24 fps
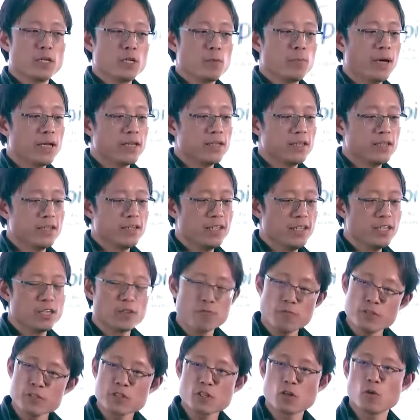But in the
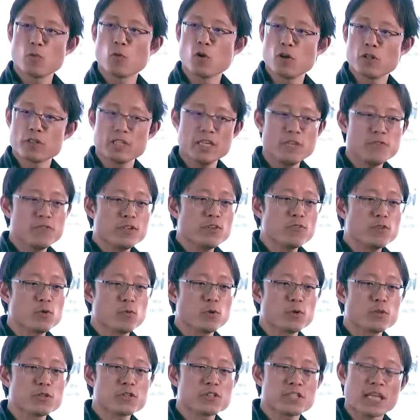physical world, even if you
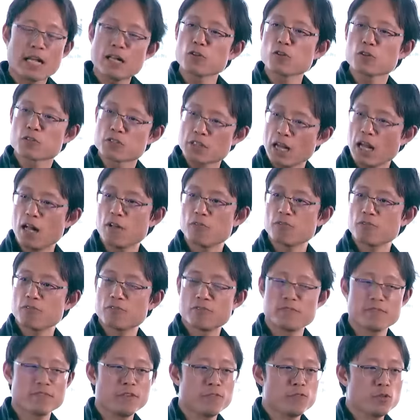were to sell yourself,
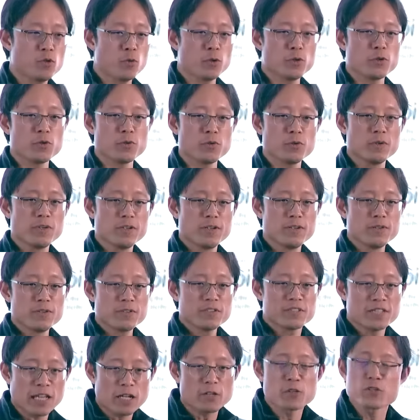if you were to
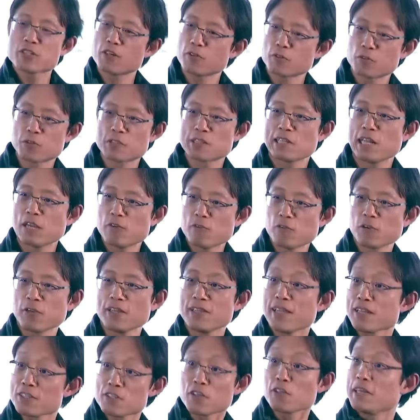sell yourself to slavery,
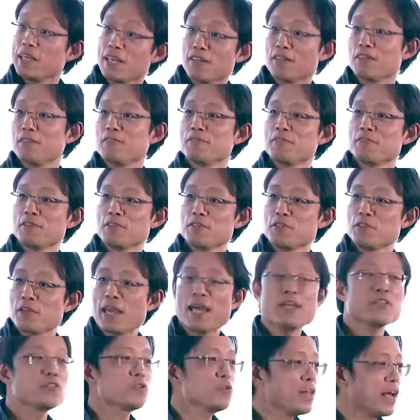that's not legal. You
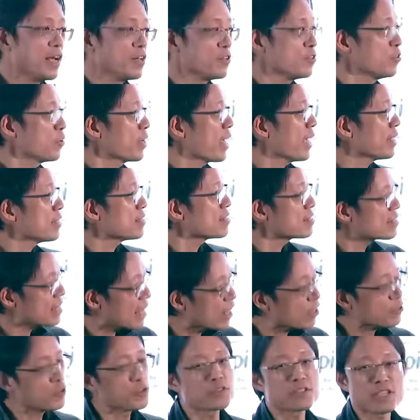can't do that. You can't
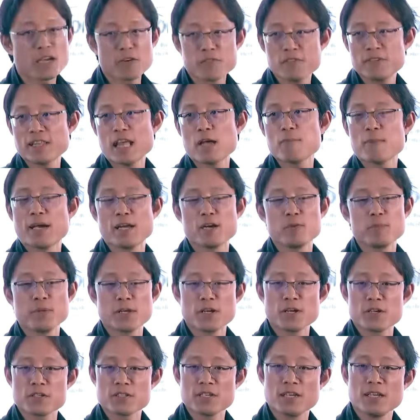sell yourself in that manner
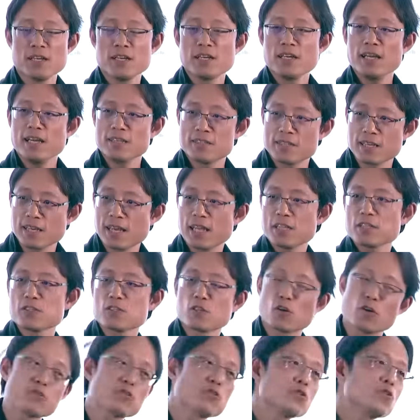because it's against the
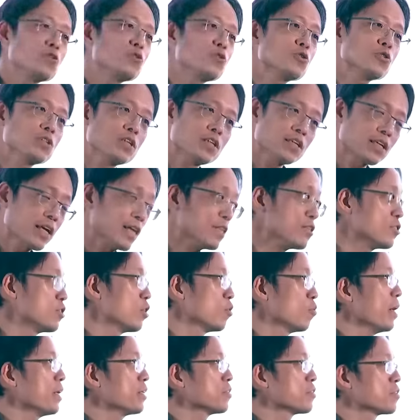Constitution, it's against your
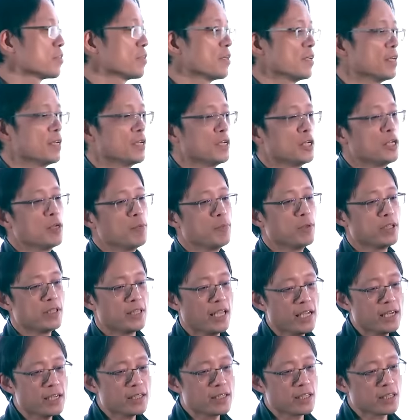rights. But
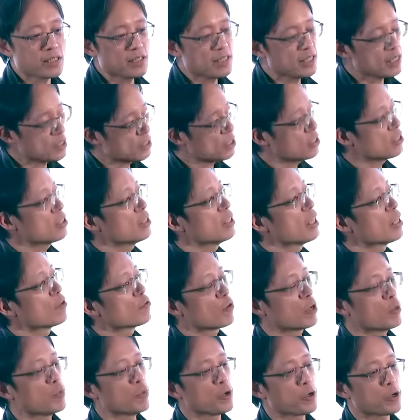data doesn't exist in that
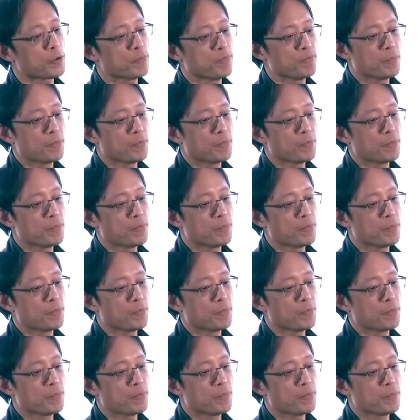framework.